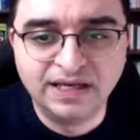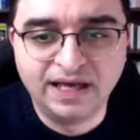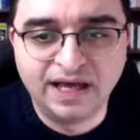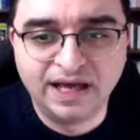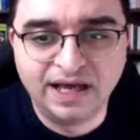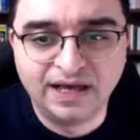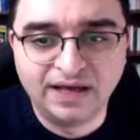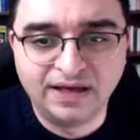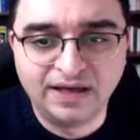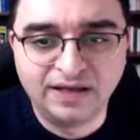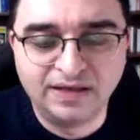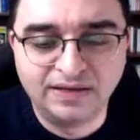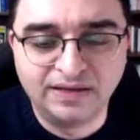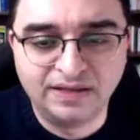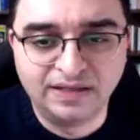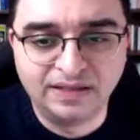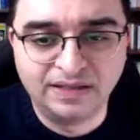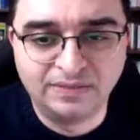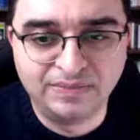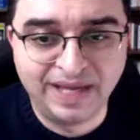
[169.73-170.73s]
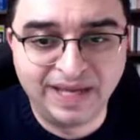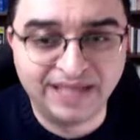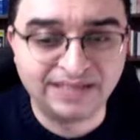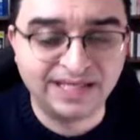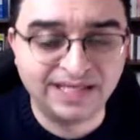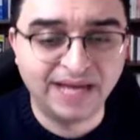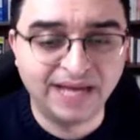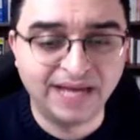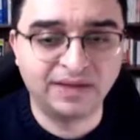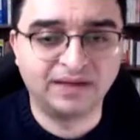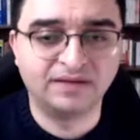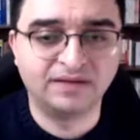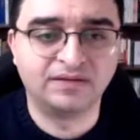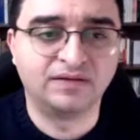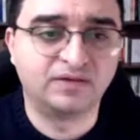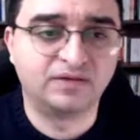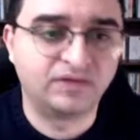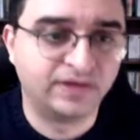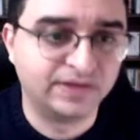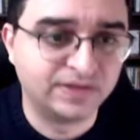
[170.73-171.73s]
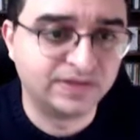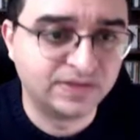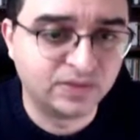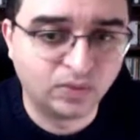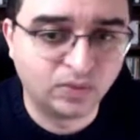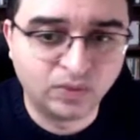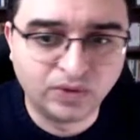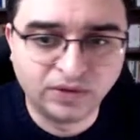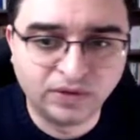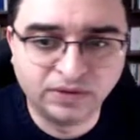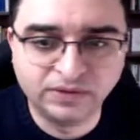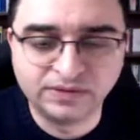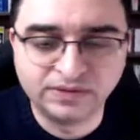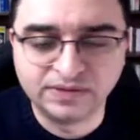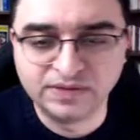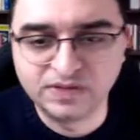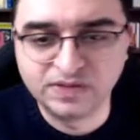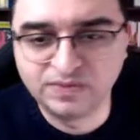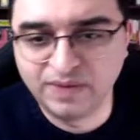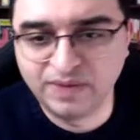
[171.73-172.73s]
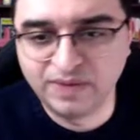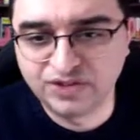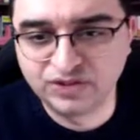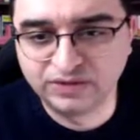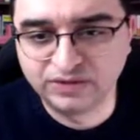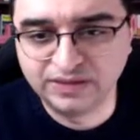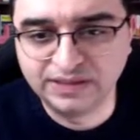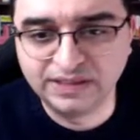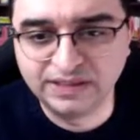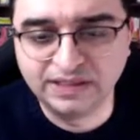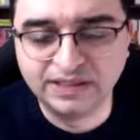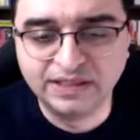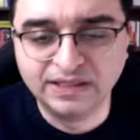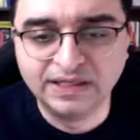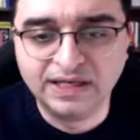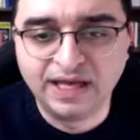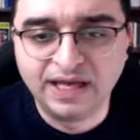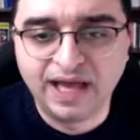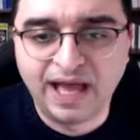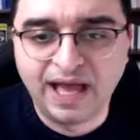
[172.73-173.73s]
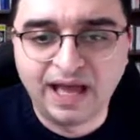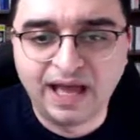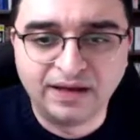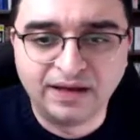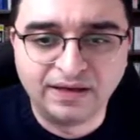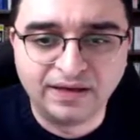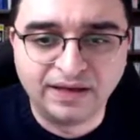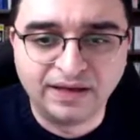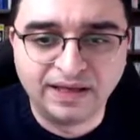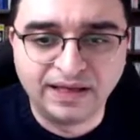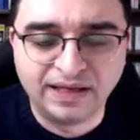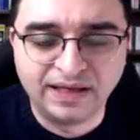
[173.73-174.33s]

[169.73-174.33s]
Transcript: uh, a pandemic across the world, and especially uh,